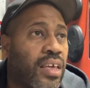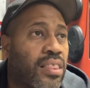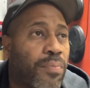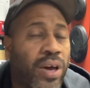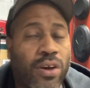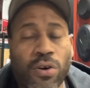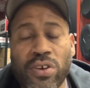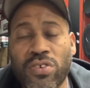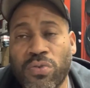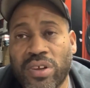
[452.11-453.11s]
The bike
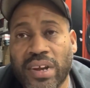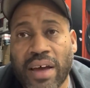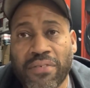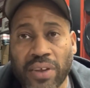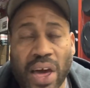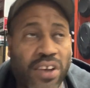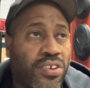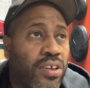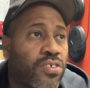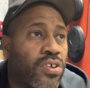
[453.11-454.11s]
also was not
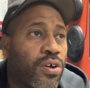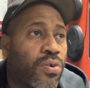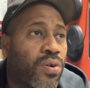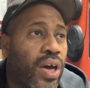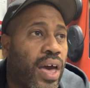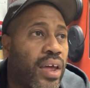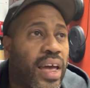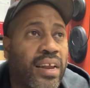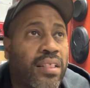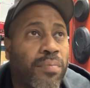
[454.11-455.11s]
flashed, so at
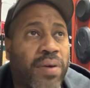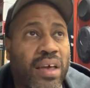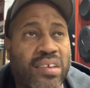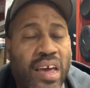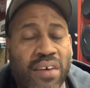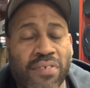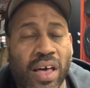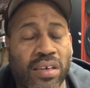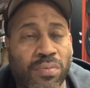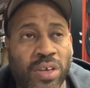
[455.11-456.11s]
anything past half
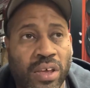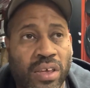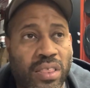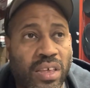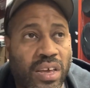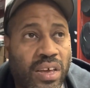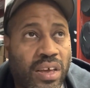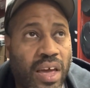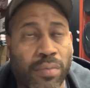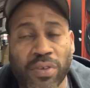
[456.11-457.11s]
volume,
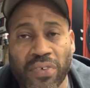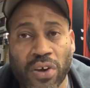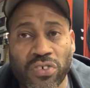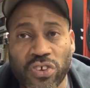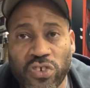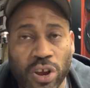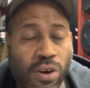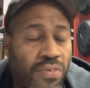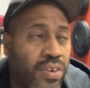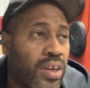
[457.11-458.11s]
the amplifier would just shut
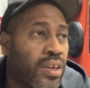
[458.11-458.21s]
off.